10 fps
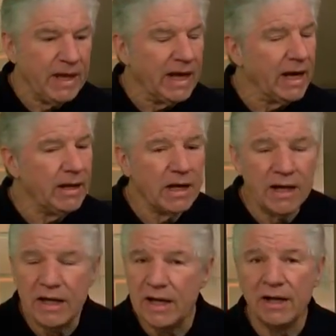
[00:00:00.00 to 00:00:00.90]
and I
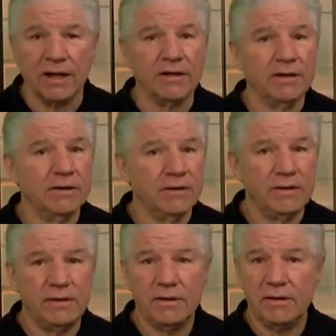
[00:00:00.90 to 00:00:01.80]
hid it.
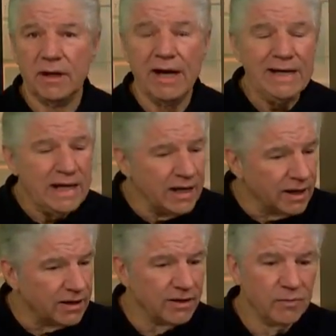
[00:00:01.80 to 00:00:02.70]
I hid
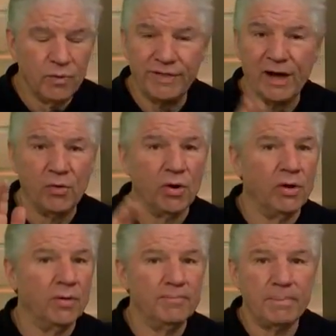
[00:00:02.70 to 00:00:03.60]
it with
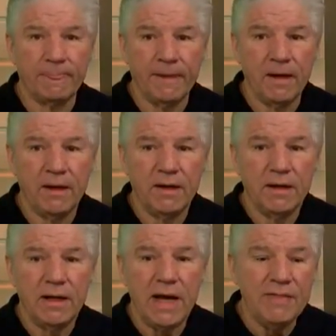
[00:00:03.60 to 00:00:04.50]
alcohol.
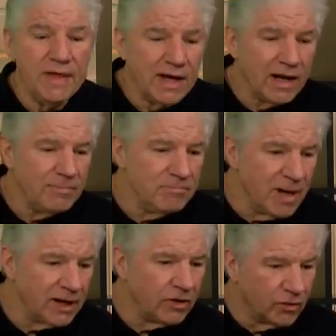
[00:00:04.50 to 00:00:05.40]
And then I
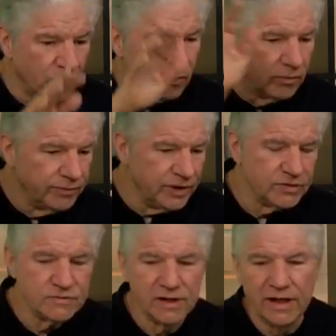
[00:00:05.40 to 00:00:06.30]
met a girl
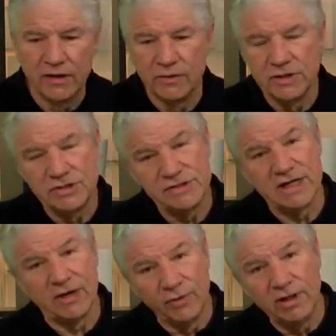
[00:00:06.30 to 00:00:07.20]
years later and she
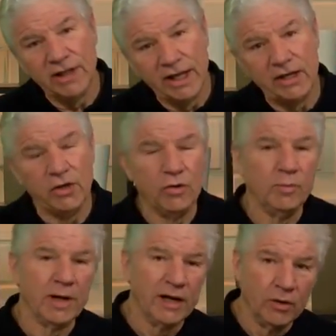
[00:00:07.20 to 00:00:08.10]
said, I really like you,
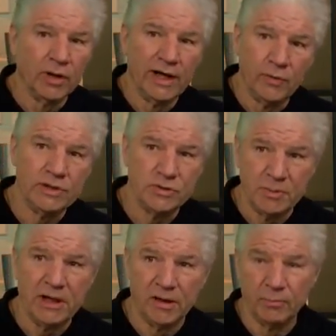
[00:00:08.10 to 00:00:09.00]
but I don't like what you
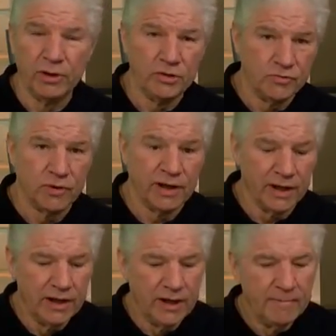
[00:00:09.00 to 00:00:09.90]
become when you
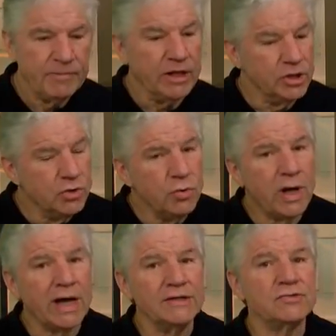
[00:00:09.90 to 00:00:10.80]
drink. And you
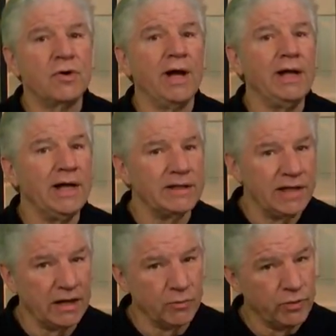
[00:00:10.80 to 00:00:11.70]
guys try and get
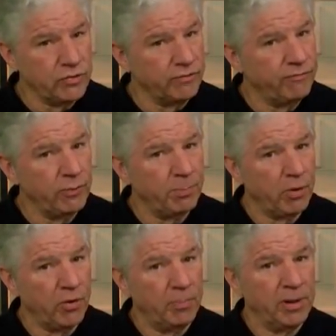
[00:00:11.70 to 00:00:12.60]
together with your
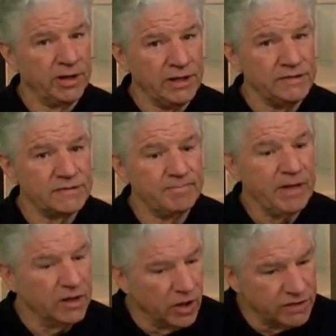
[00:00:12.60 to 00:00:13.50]
football buddies
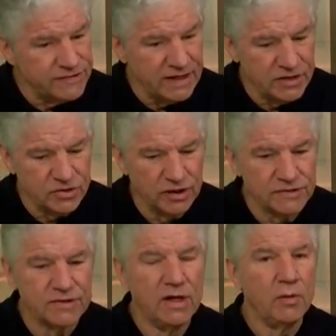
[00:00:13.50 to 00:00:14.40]
in Los
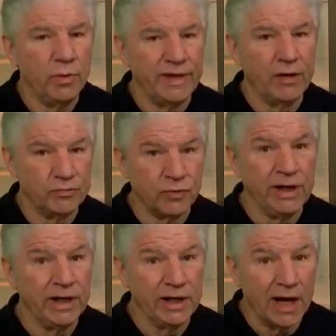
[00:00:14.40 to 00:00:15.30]
Angeles without
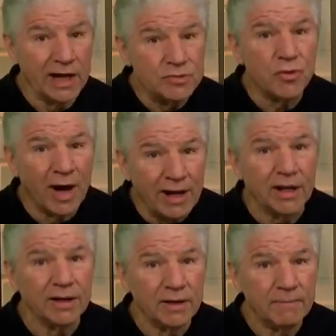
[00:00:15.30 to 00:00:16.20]
drinking. I tried
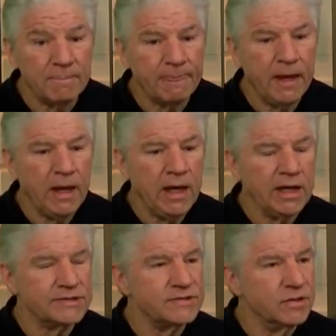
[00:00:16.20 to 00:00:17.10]
it.
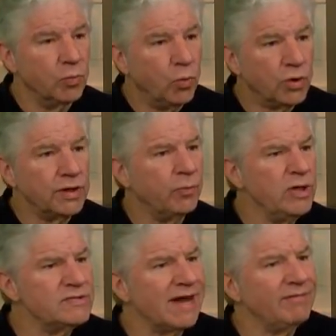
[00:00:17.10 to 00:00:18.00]
It's the worst.
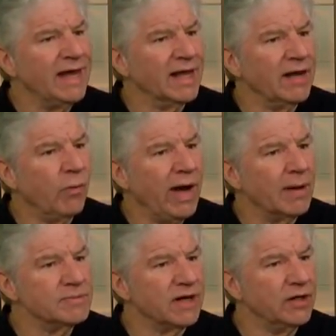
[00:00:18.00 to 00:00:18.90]
We used to have the L A
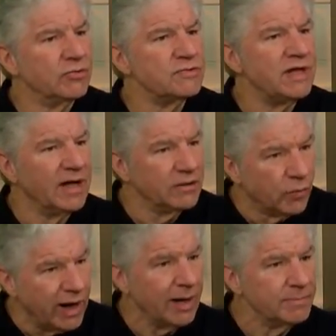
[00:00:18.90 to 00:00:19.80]
Rams. I understand the
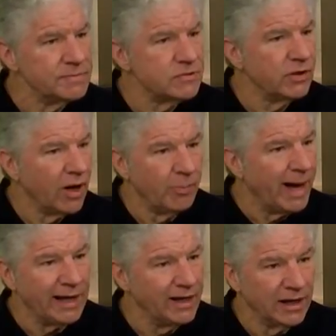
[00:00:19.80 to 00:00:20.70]
Rams are now
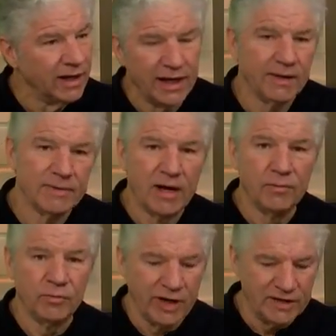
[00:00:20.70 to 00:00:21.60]
back in L A.
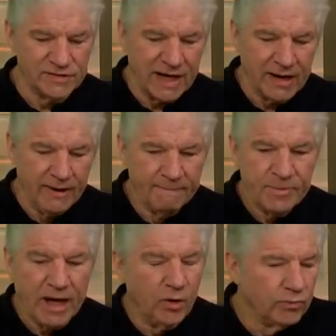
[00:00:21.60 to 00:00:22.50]
How great is that?
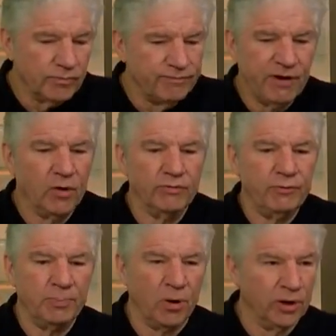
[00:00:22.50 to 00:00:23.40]
I don't follow
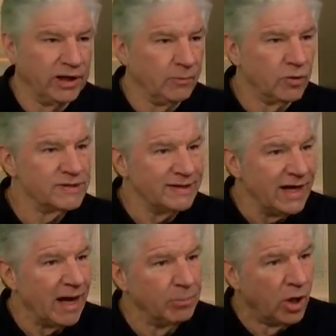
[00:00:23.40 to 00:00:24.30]
football anymore. Is that
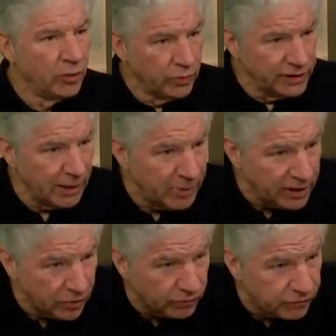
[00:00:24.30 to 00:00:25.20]
the oblong one they
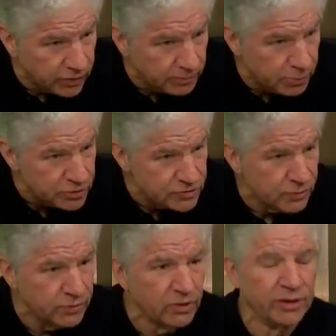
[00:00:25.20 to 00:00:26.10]
bend over and push
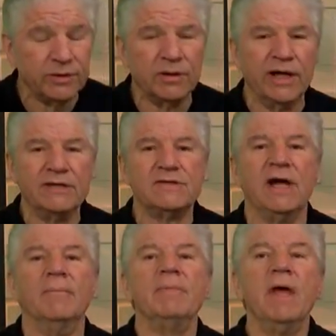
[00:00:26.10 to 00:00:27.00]
through their legs?
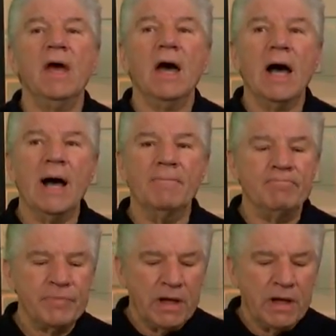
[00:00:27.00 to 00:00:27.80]
Yeah. Um,